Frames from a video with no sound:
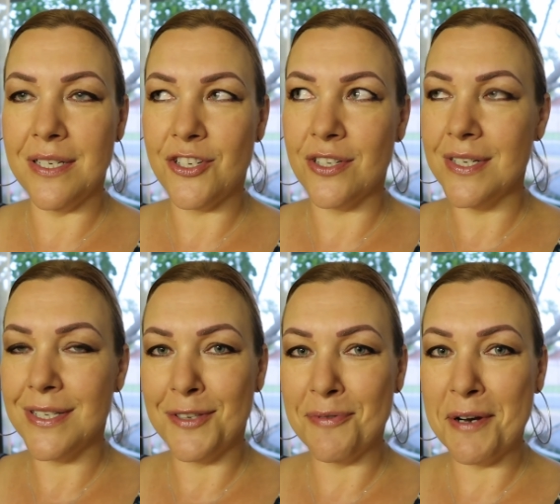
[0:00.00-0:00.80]
is
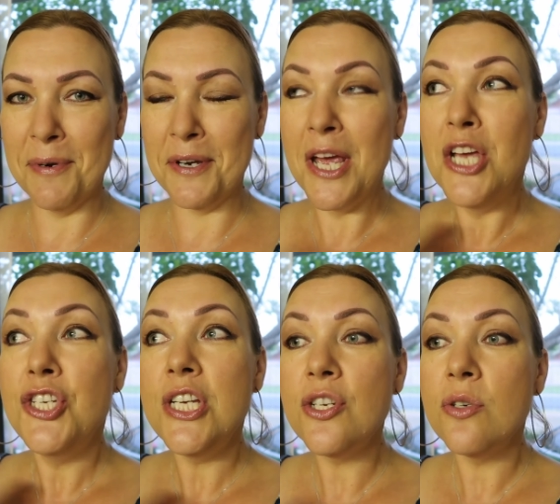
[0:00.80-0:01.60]
that the right word?
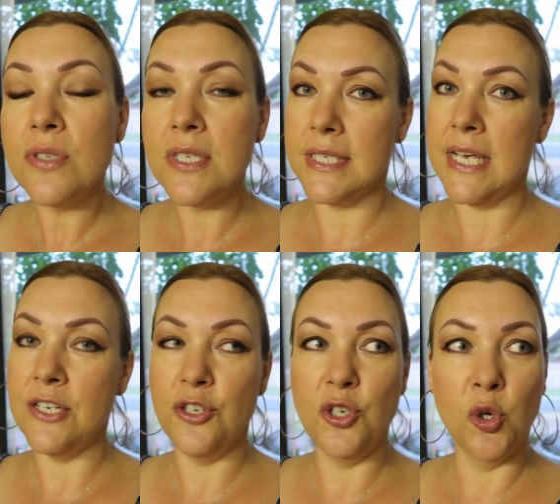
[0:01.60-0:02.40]
She should also
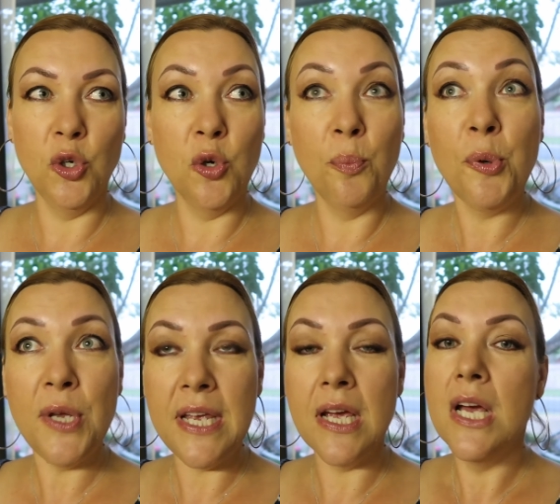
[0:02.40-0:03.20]
send you your, your
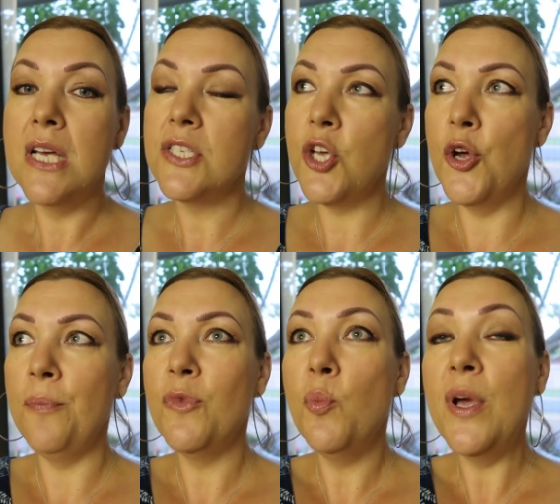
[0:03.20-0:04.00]
pre, so
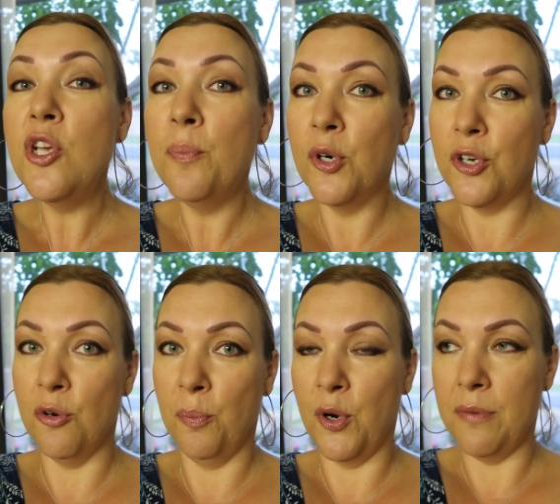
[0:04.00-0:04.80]
when you book
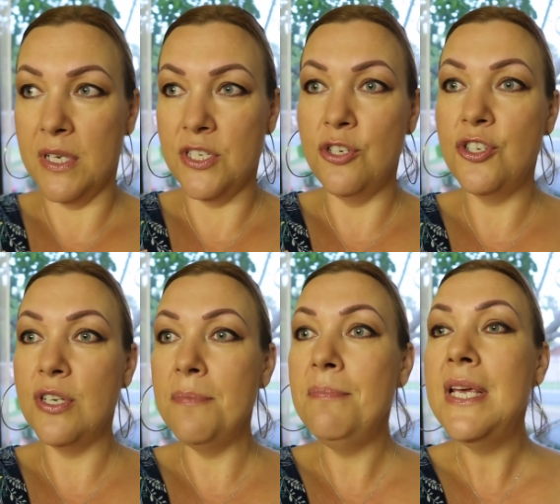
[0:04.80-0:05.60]
your appointment, you
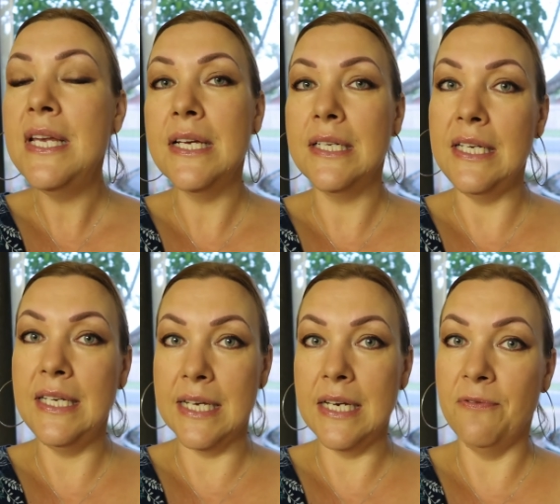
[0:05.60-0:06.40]
should immediately
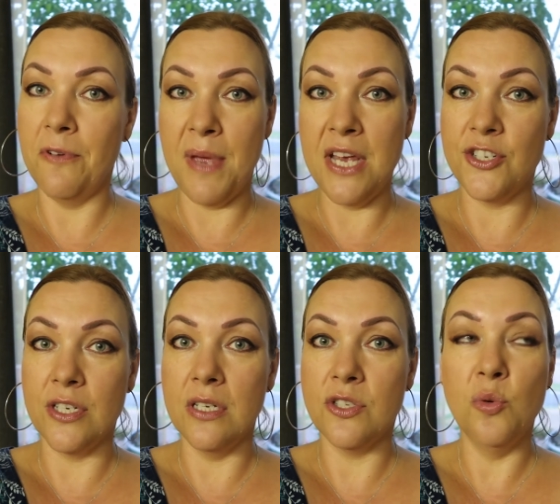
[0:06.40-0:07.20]
get
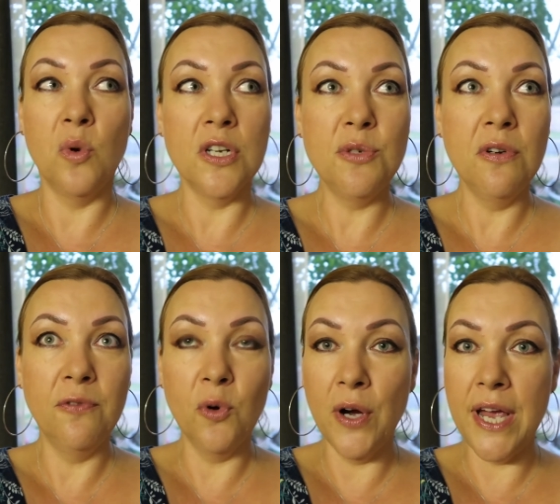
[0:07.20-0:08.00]
information as to what to
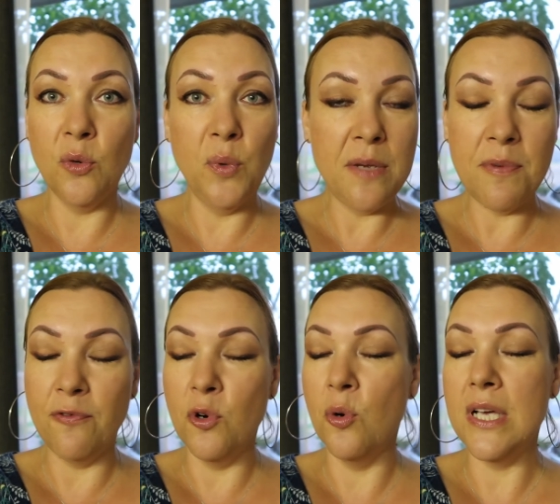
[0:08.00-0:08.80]
avoid a week
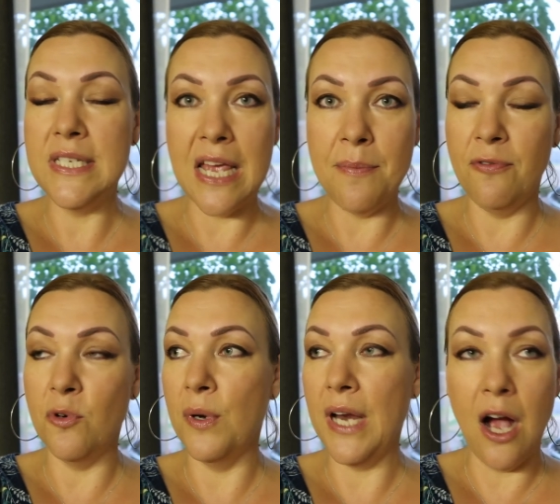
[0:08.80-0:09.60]
before, a day
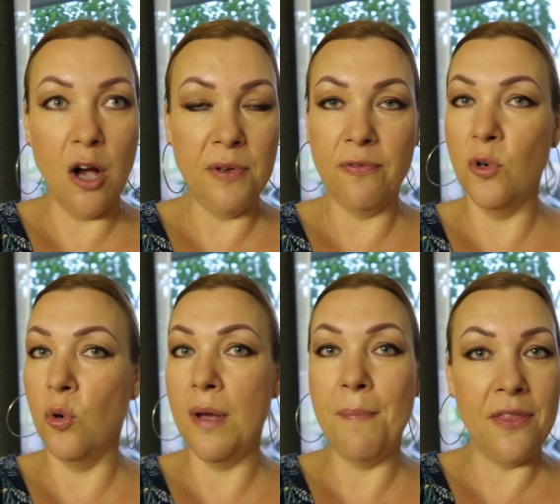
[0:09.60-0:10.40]
before, an hour
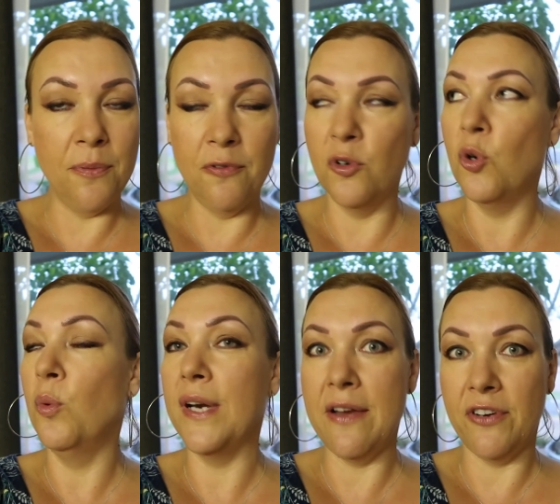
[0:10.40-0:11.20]
before, a month before,
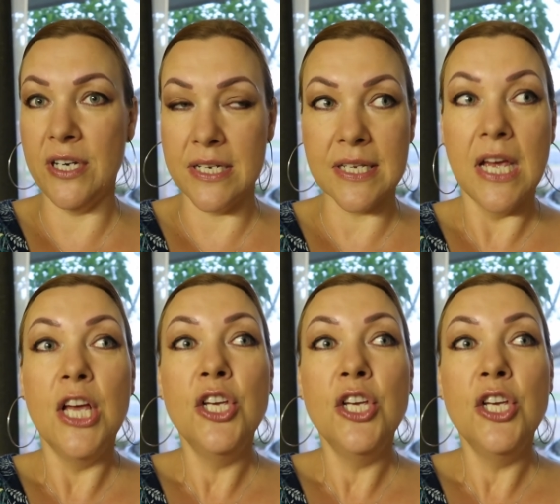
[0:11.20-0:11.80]
whatever it is.